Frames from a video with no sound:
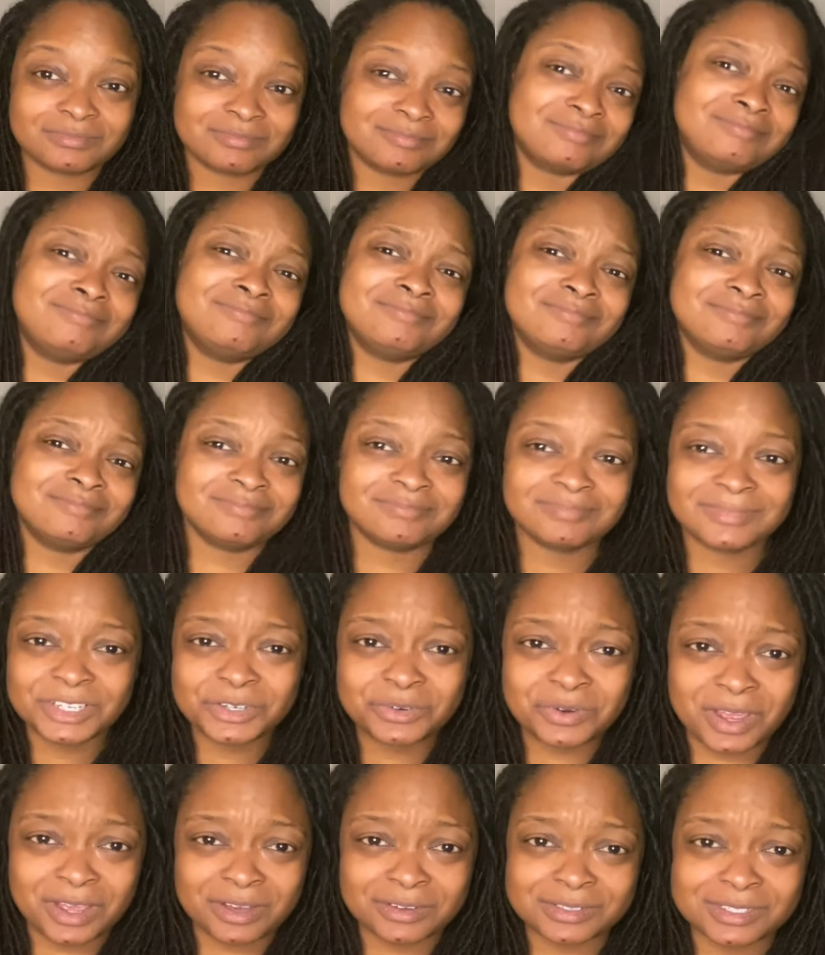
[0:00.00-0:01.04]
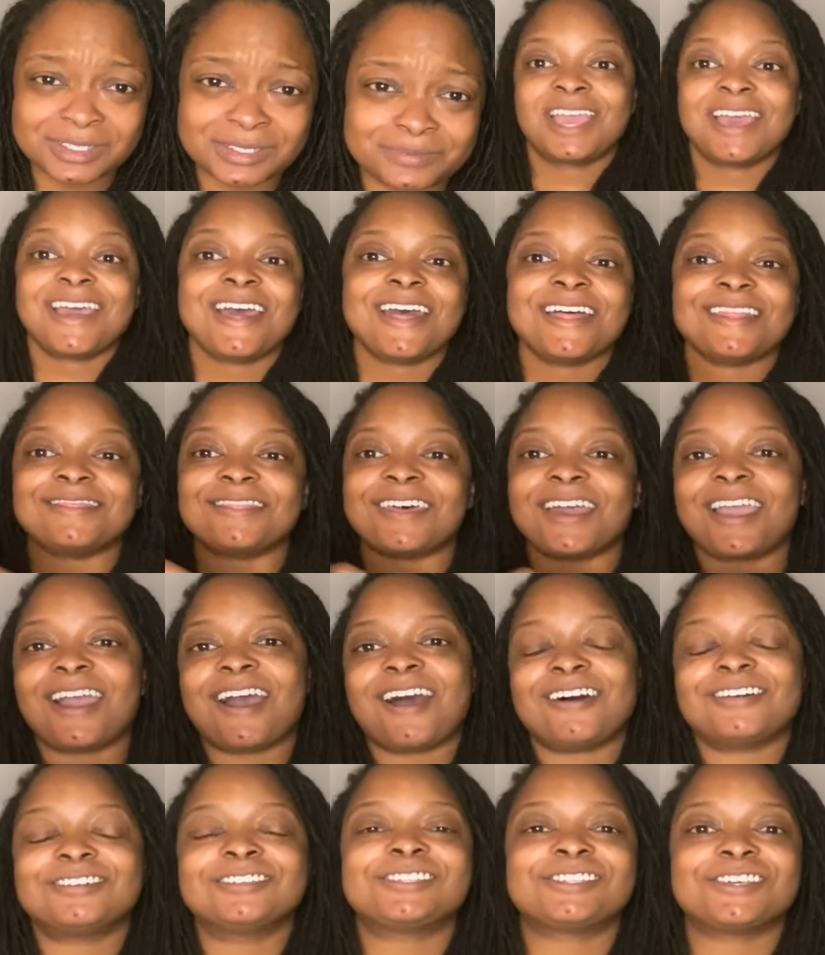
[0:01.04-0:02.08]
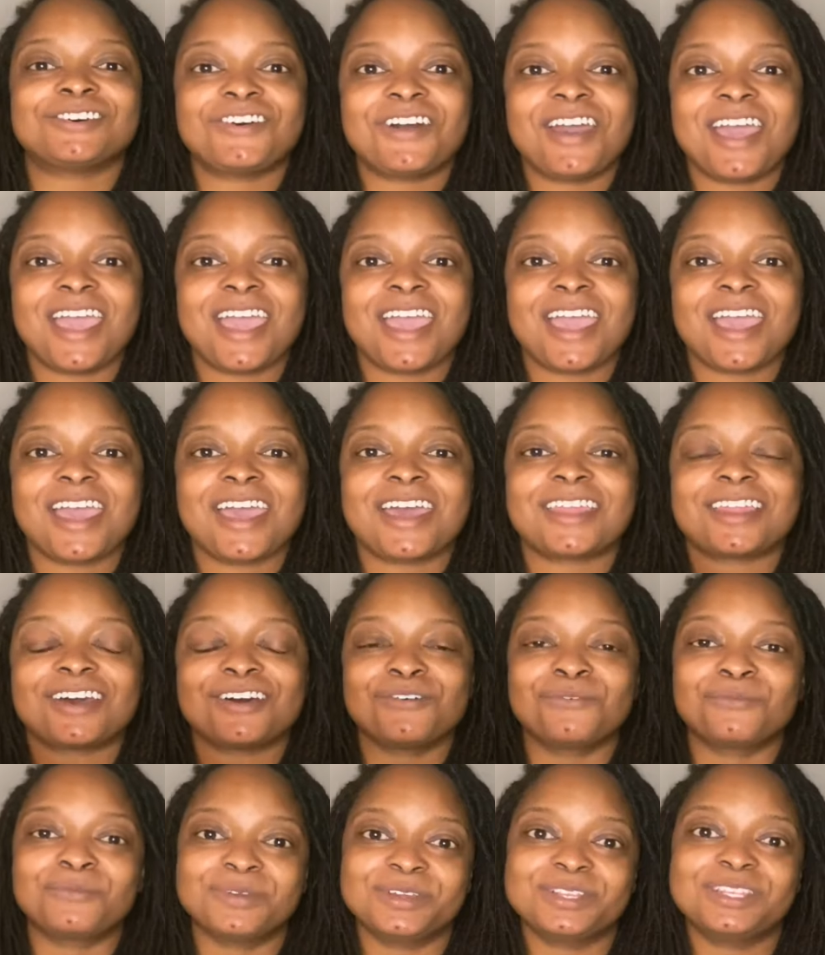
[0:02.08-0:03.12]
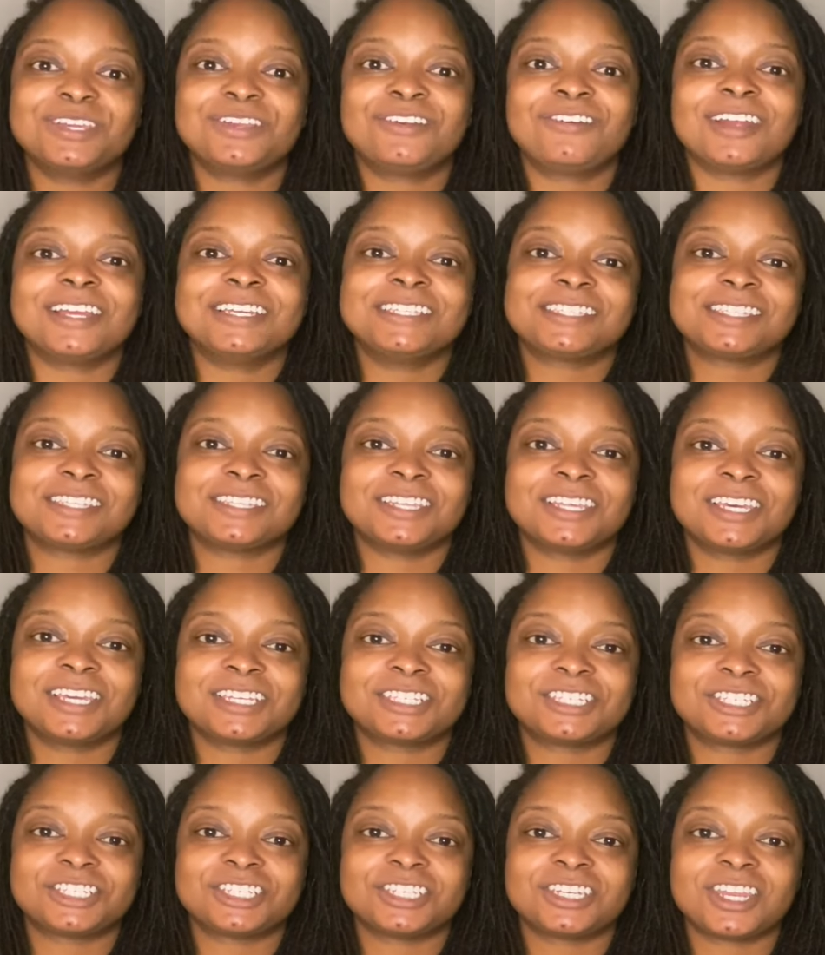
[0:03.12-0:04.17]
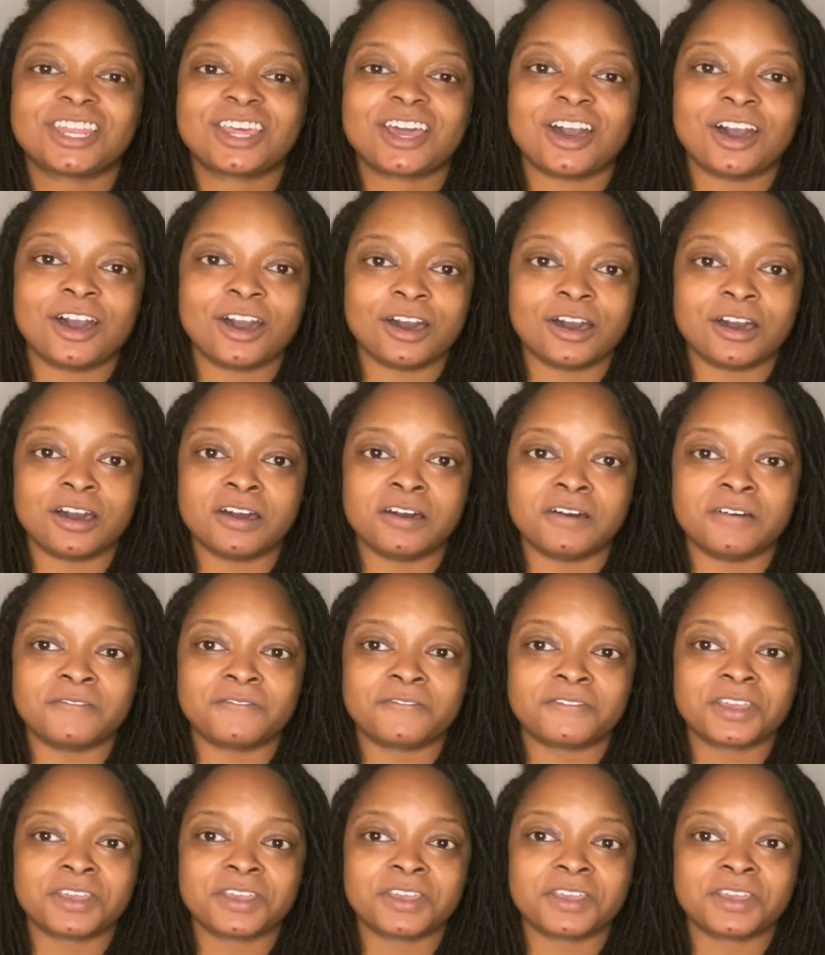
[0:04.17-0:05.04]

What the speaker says: Who knows? They also had a really great selection of,